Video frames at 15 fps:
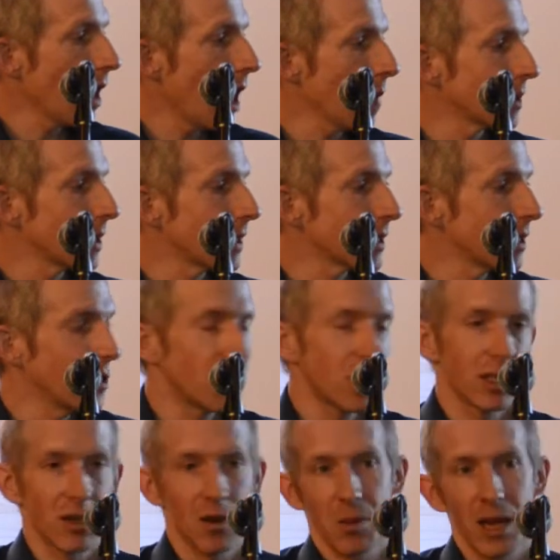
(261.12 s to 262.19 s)
Optical
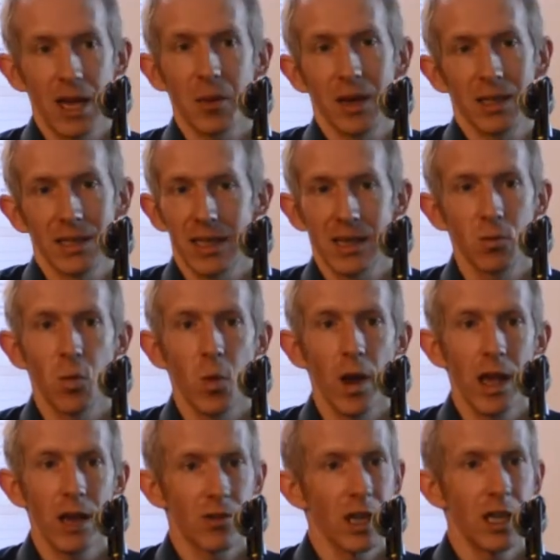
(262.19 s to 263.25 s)
solutions are applicable, as I said, a
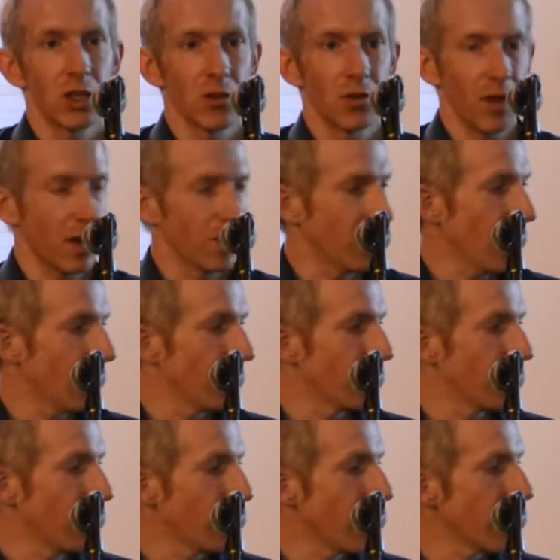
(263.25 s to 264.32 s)
wide range of
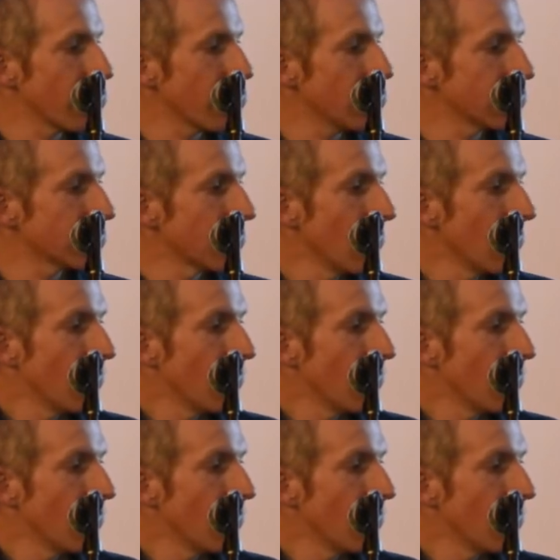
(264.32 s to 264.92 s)
areas.